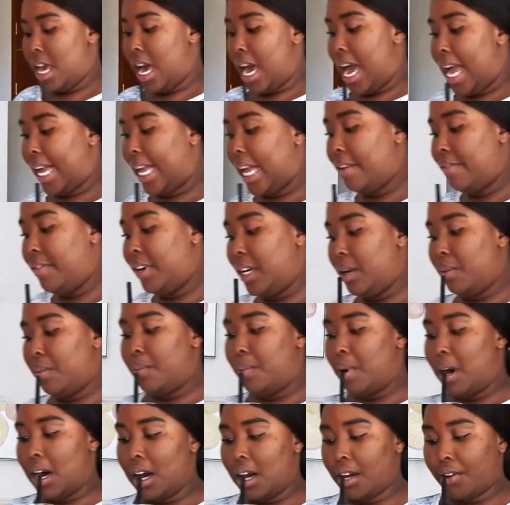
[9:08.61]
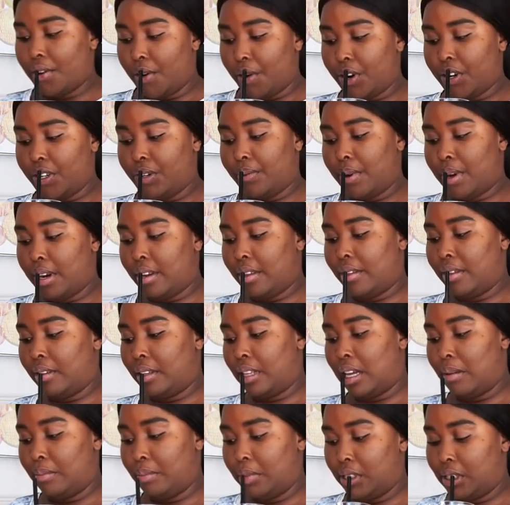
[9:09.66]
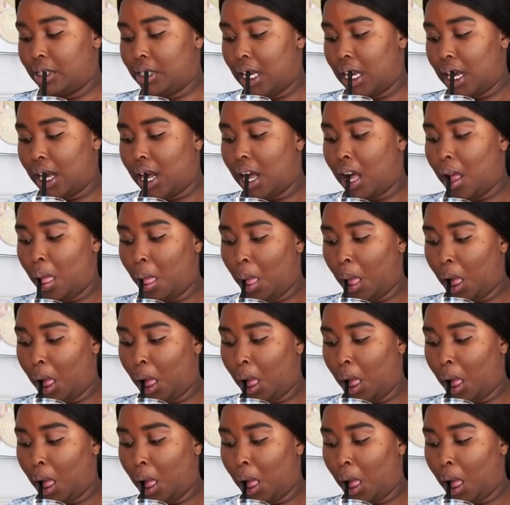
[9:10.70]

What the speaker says: I can't really work or do anything without music.